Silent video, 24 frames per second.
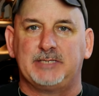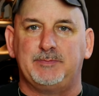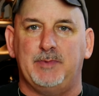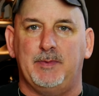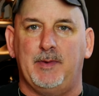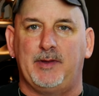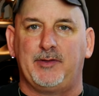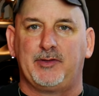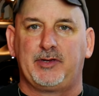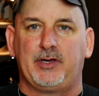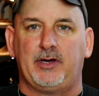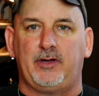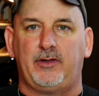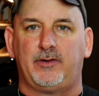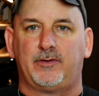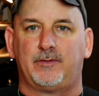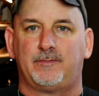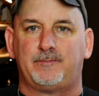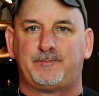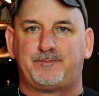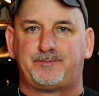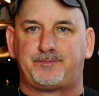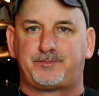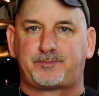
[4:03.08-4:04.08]
me about the color.
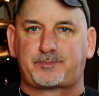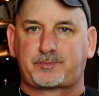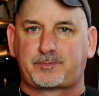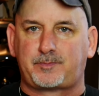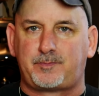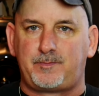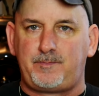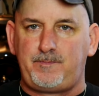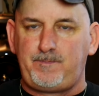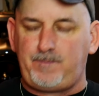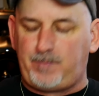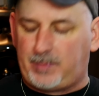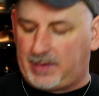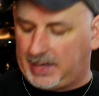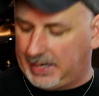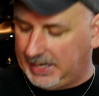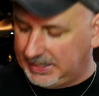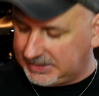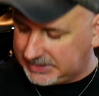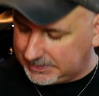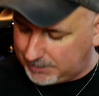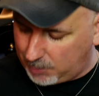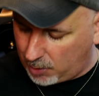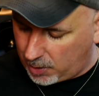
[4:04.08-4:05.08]

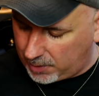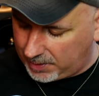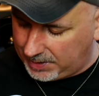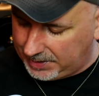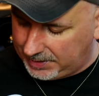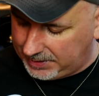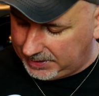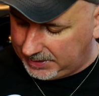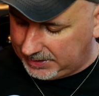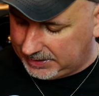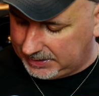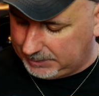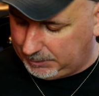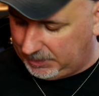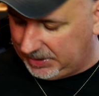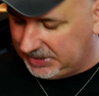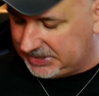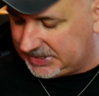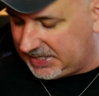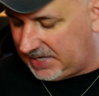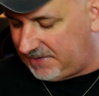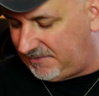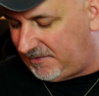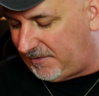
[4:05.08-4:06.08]
It's burgundy, but it's
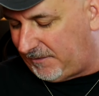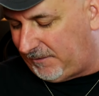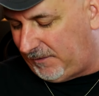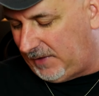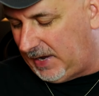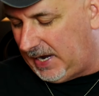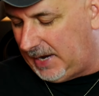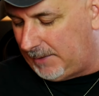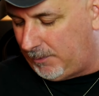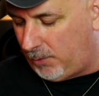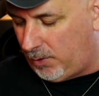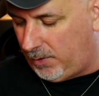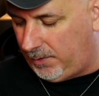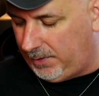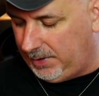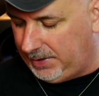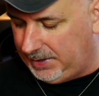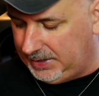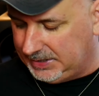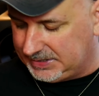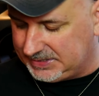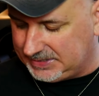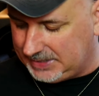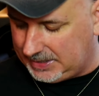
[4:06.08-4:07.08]
kind of a flat burgundy.
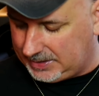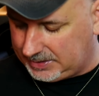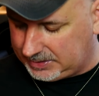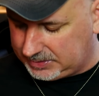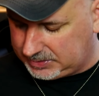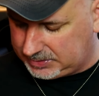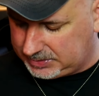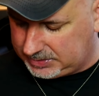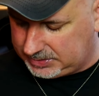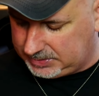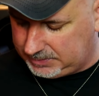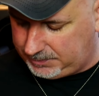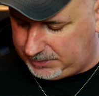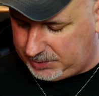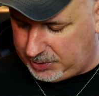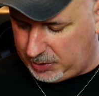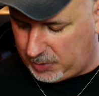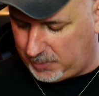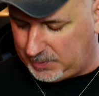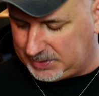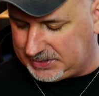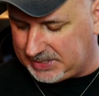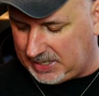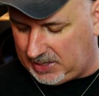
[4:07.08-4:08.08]
It's not a pure
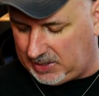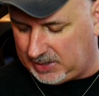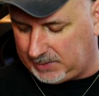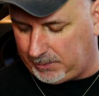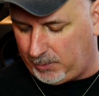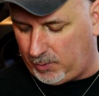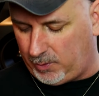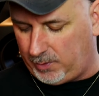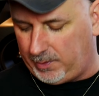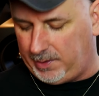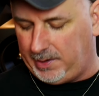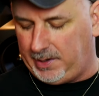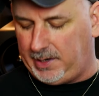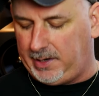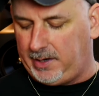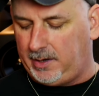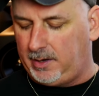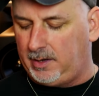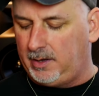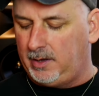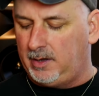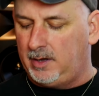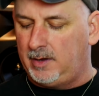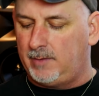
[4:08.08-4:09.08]
metallic burgundy,
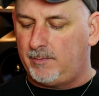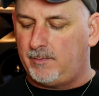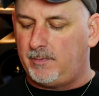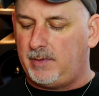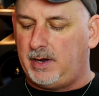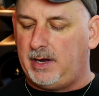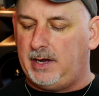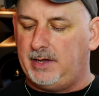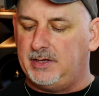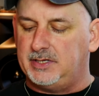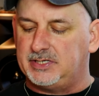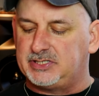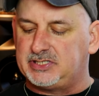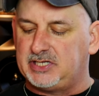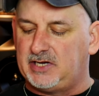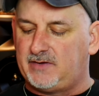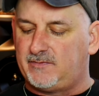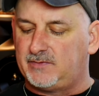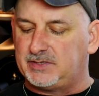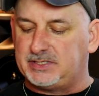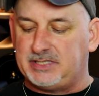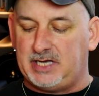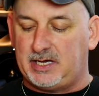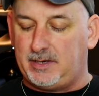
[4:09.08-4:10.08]
and the
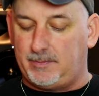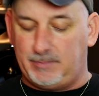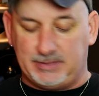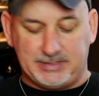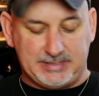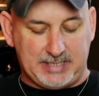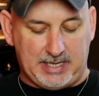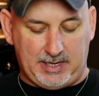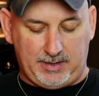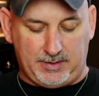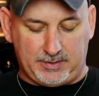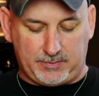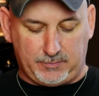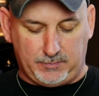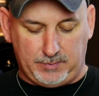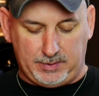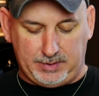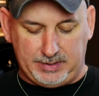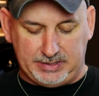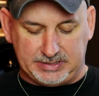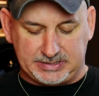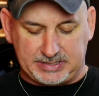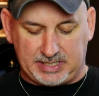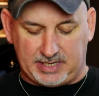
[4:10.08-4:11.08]
silver's not a metallic
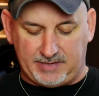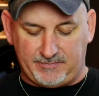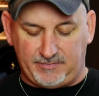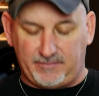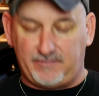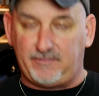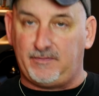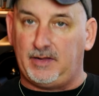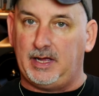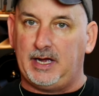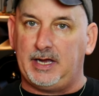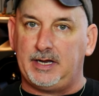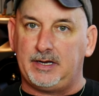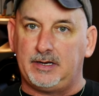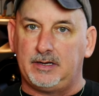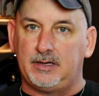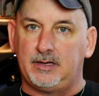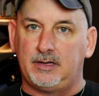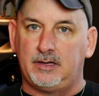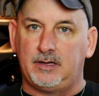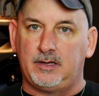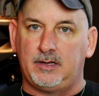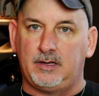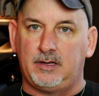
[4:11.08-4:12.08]
really. It's kind of a flat
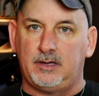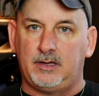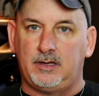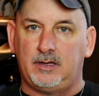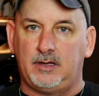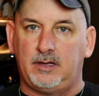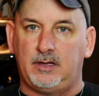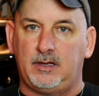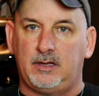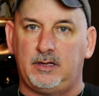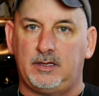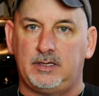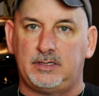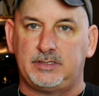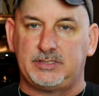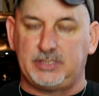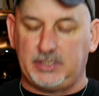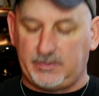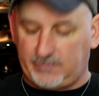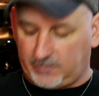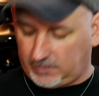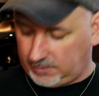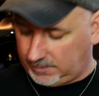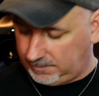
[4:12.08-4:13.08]

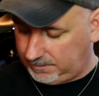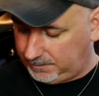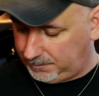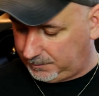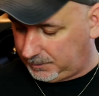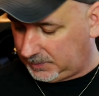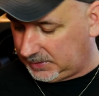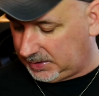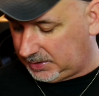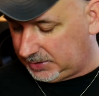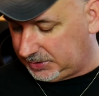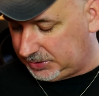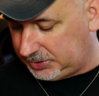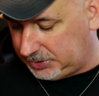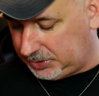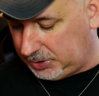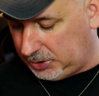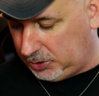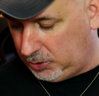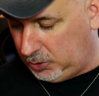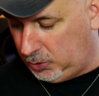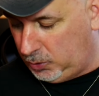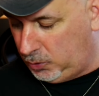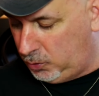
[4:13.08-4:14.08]
silver.
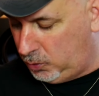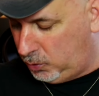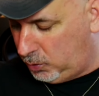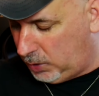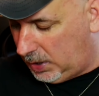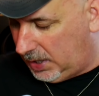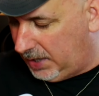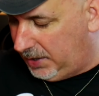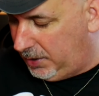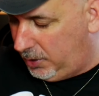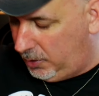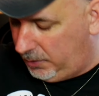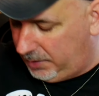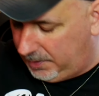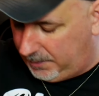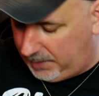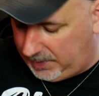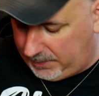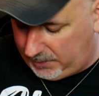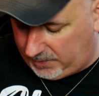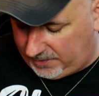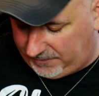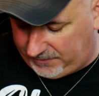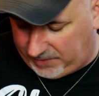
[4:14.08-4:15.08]
So I know that
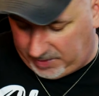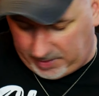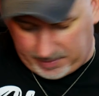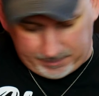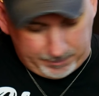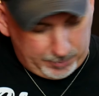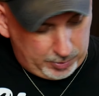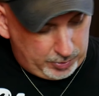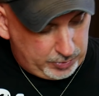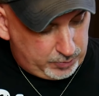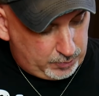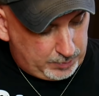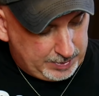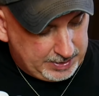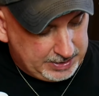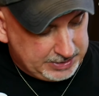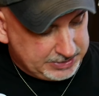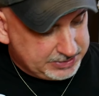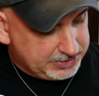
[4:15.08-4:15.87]
people have done it both ways